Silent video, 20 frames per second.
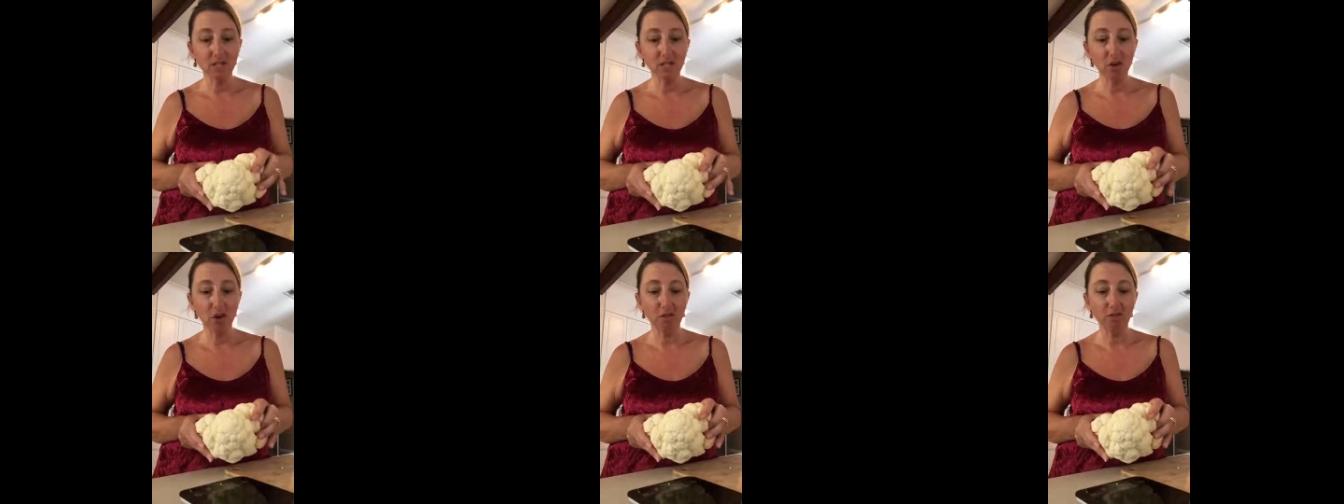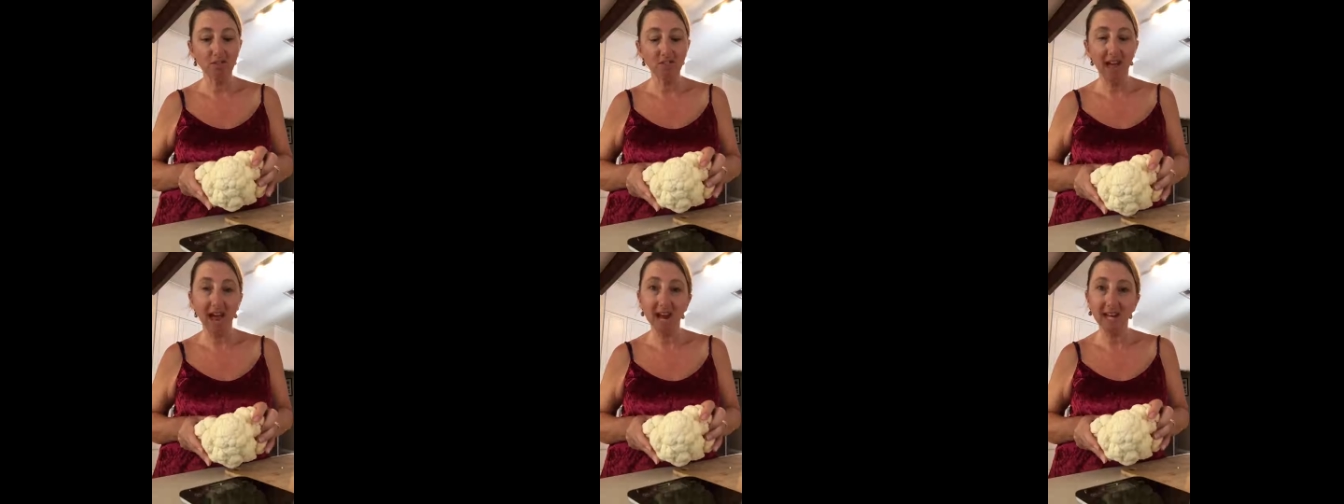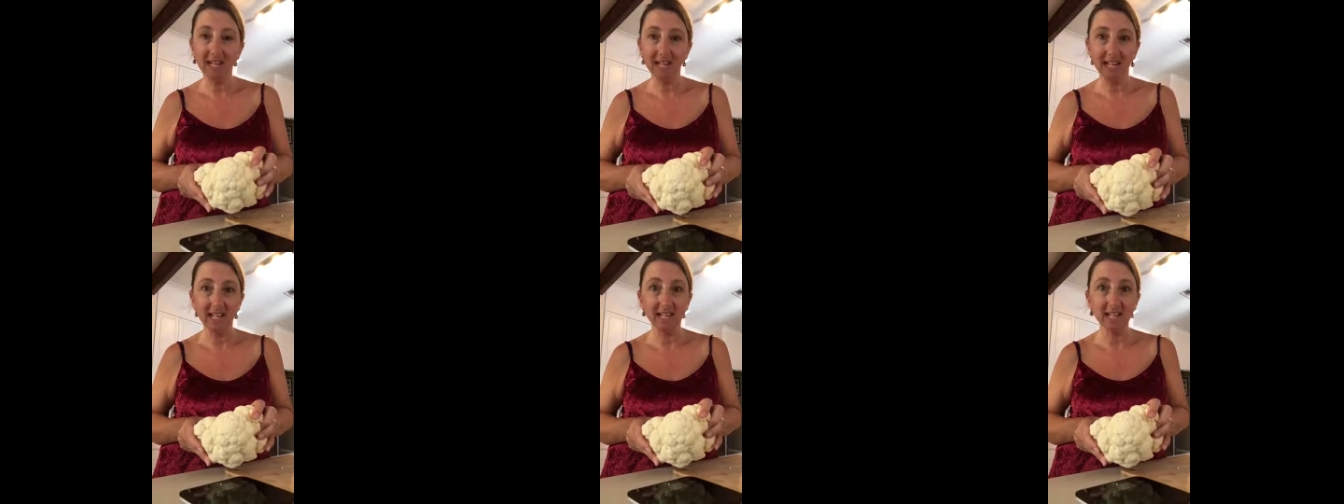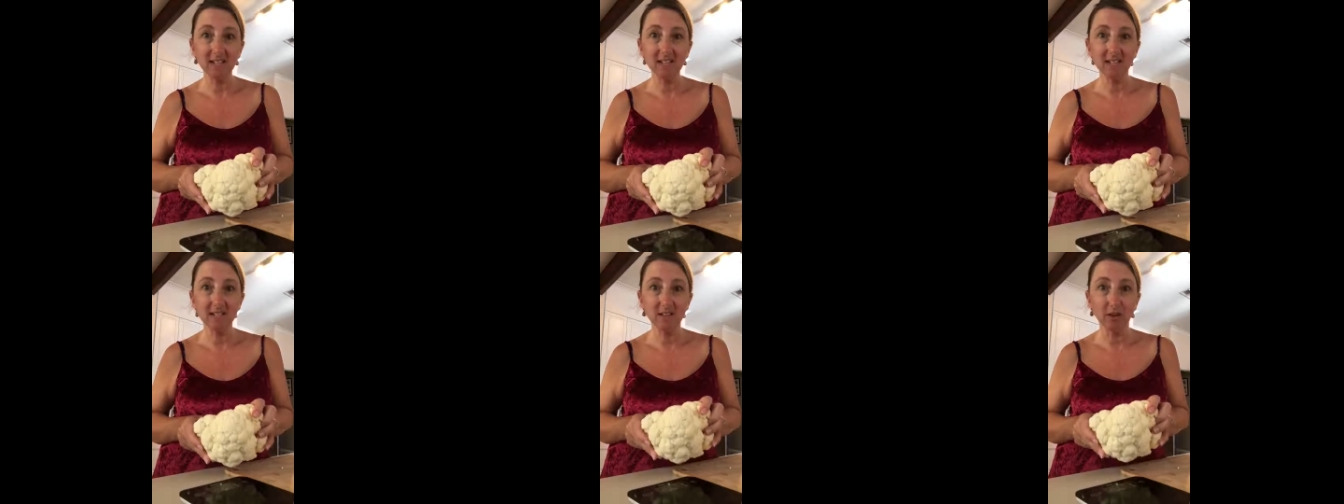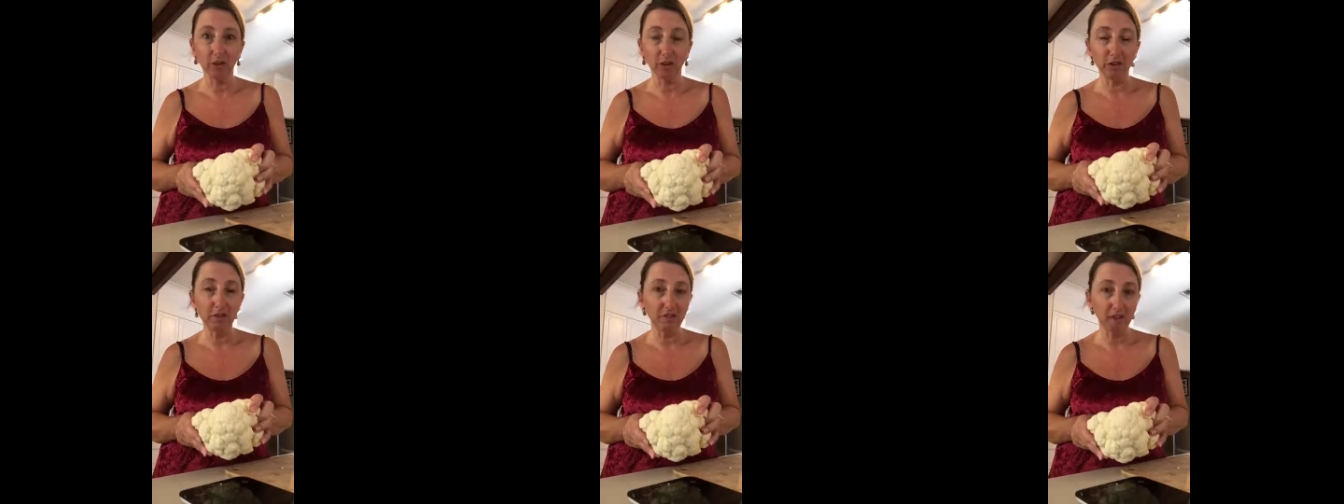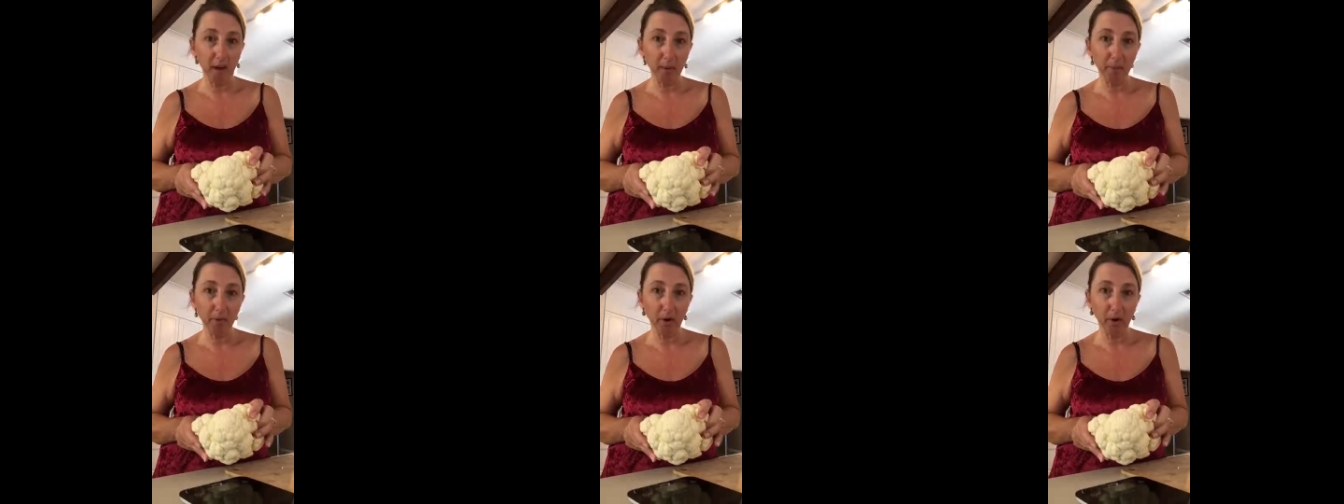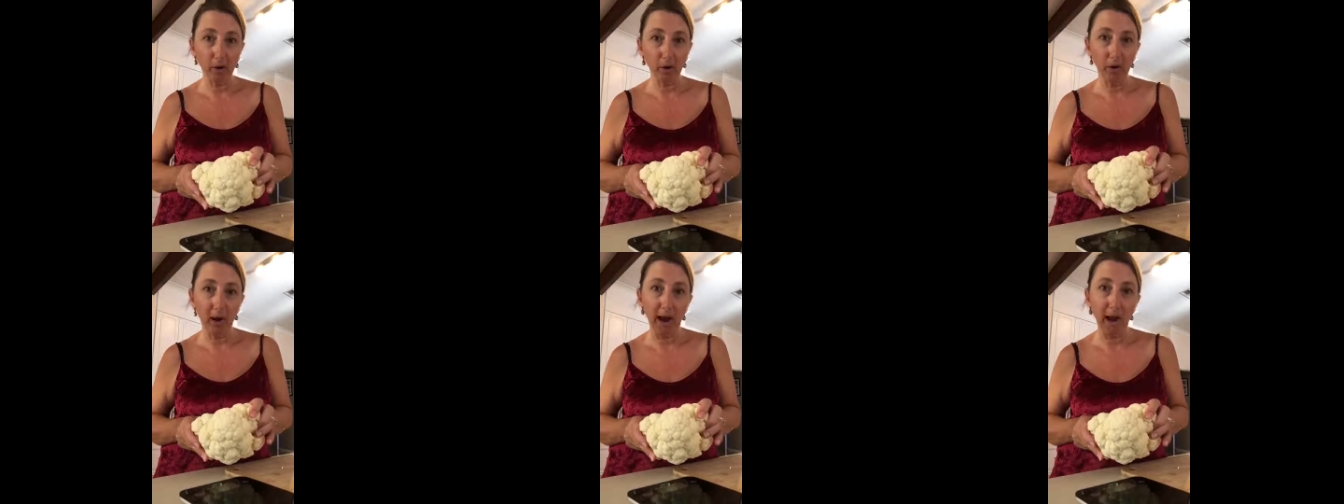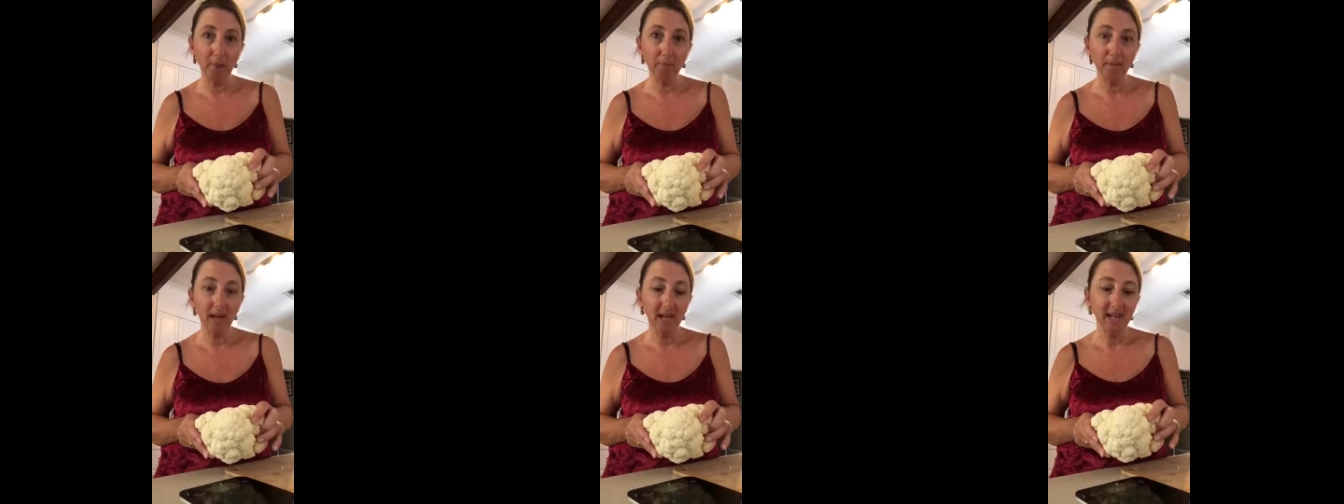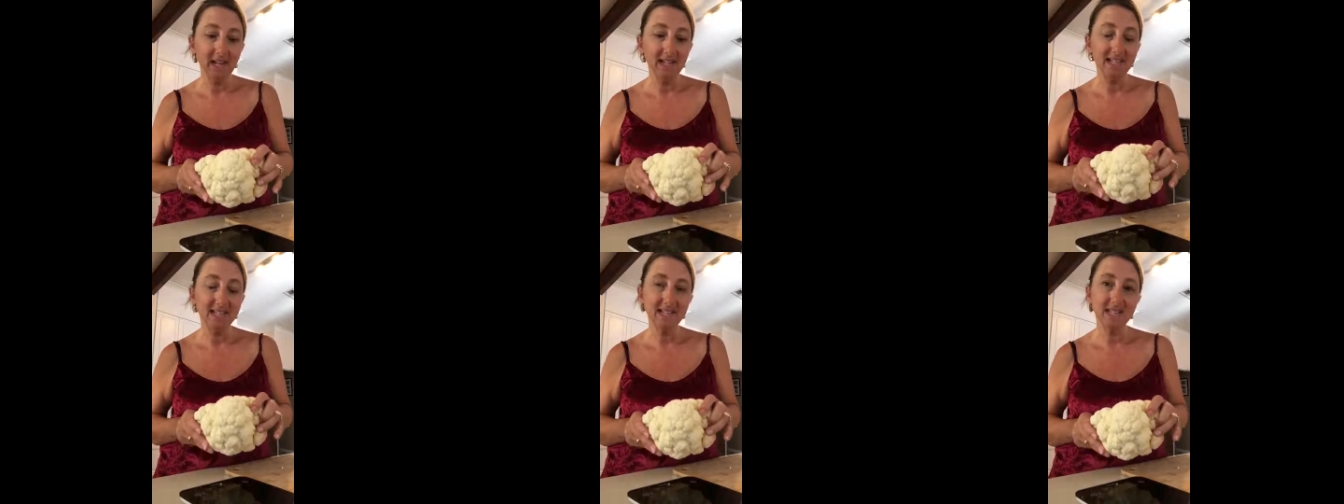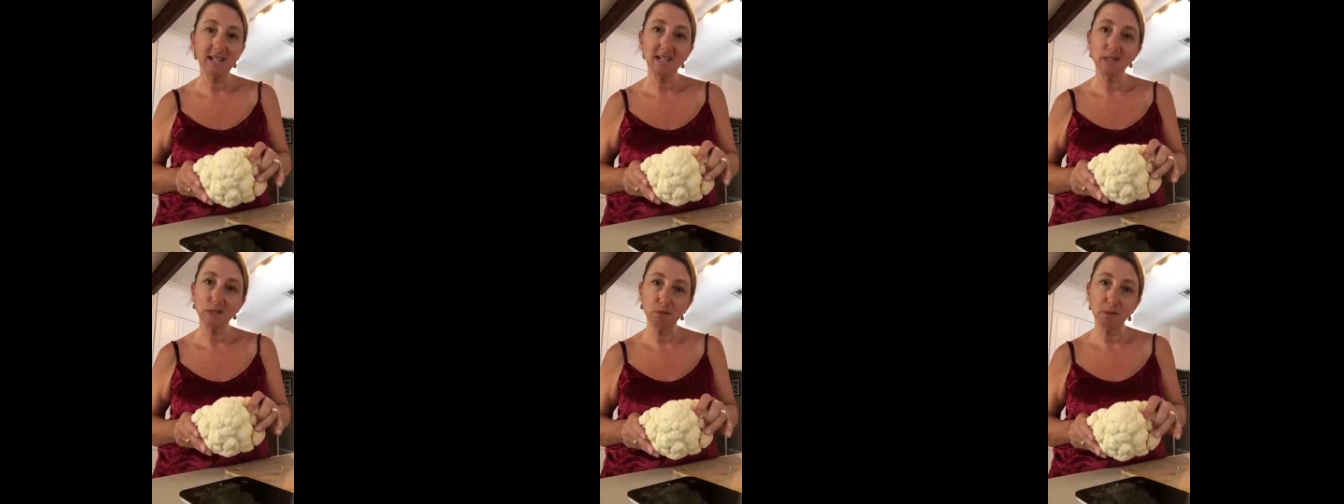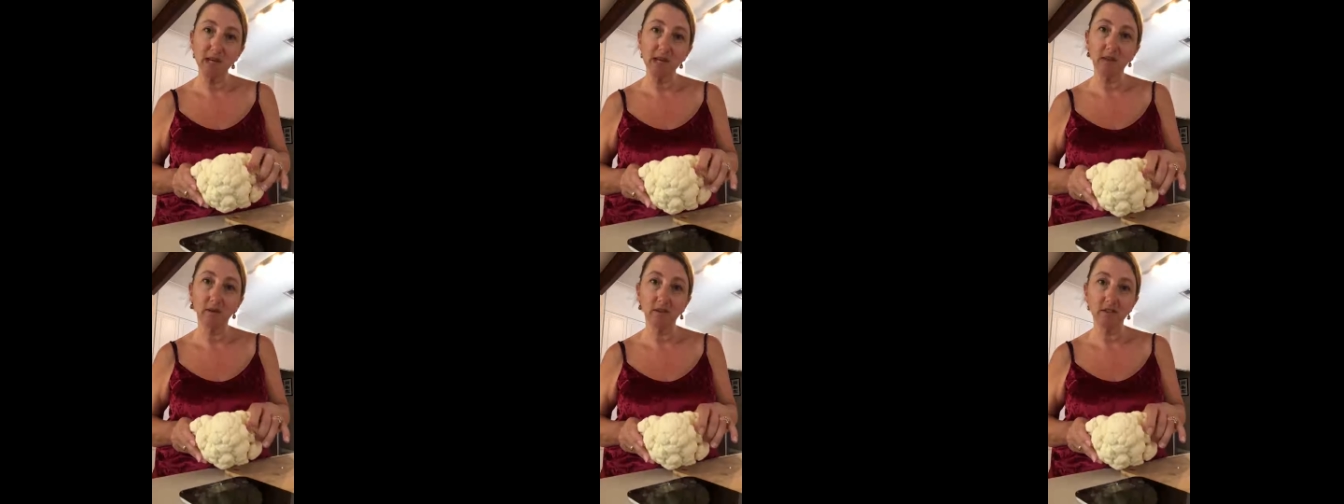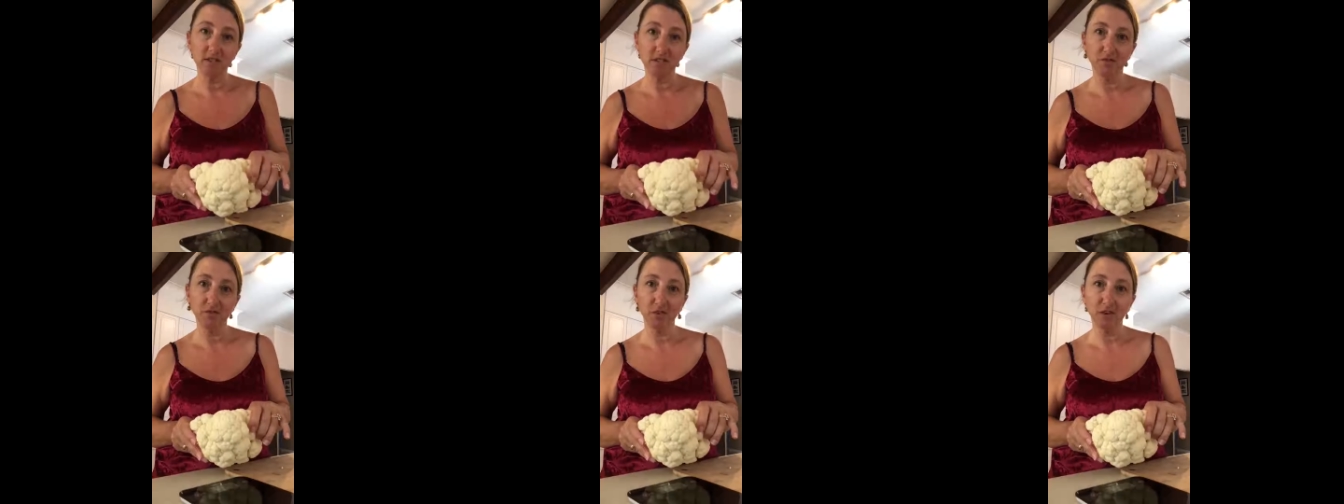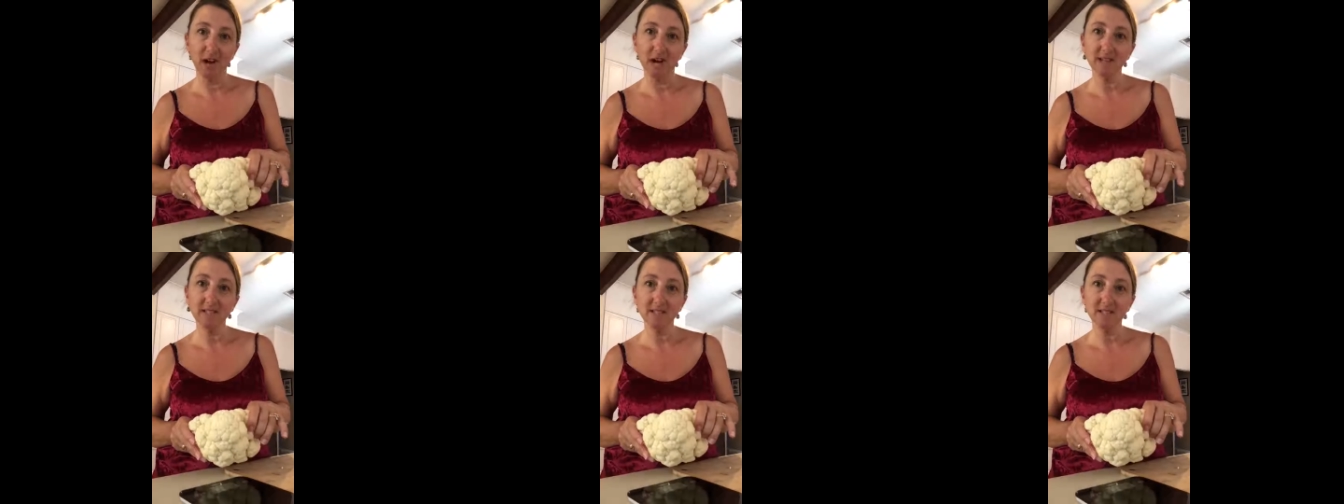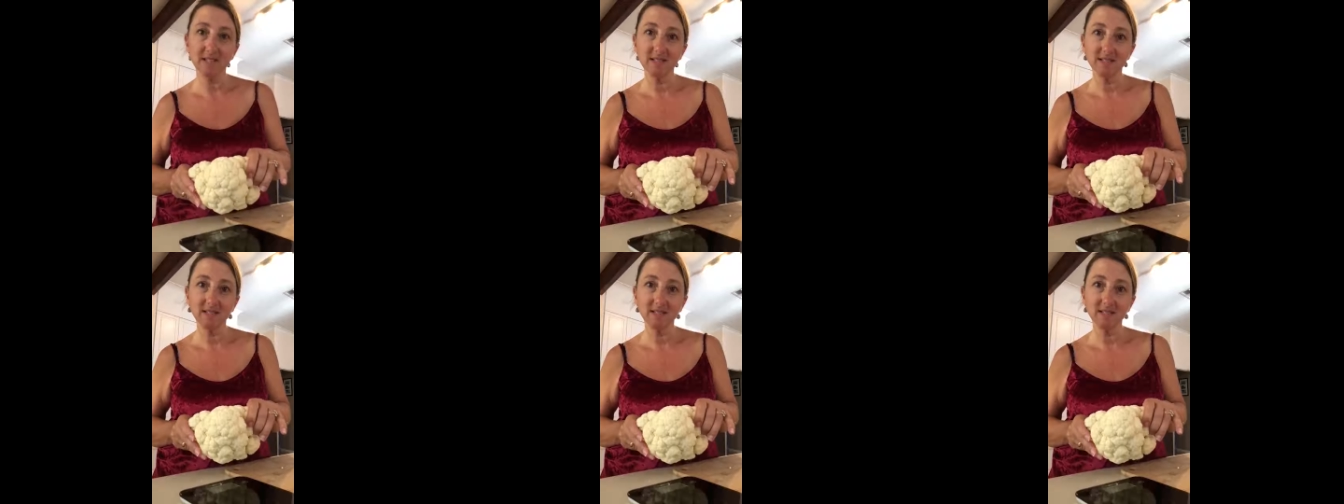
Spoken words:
So that is, on the Phatt program, 6 meals for us.